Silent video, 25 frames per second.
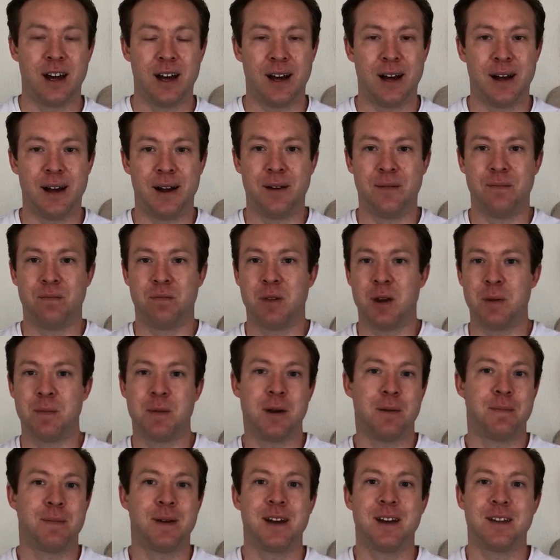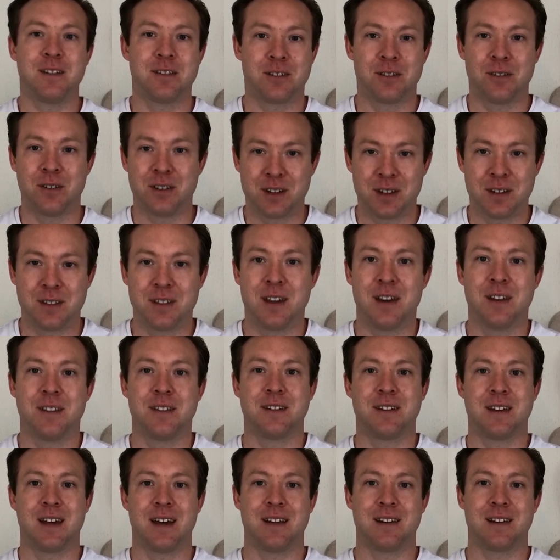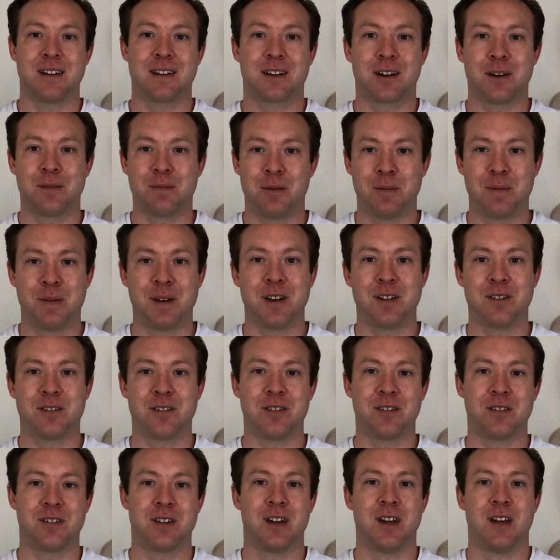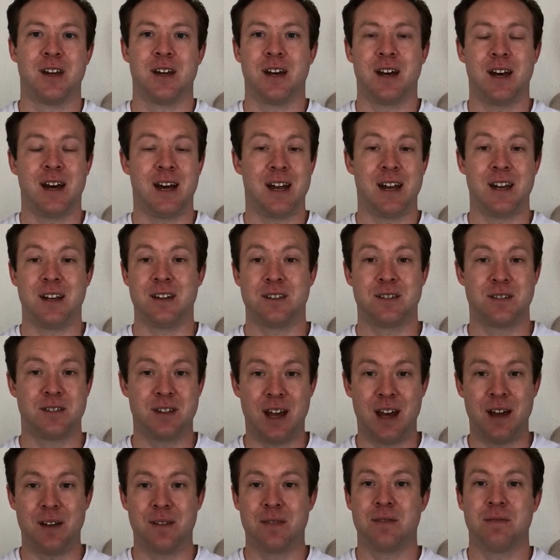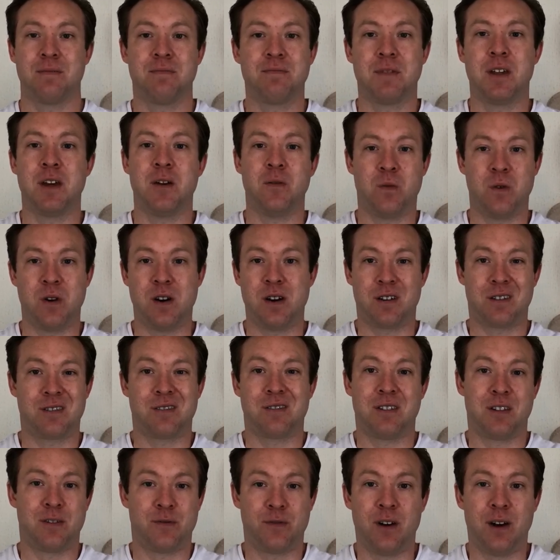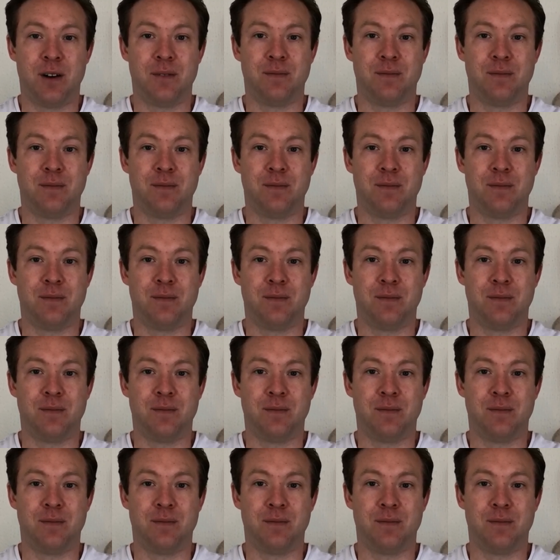maybe a pizza. I did the other day. I did a couple of pizzas, and yeah, it works. It's fine.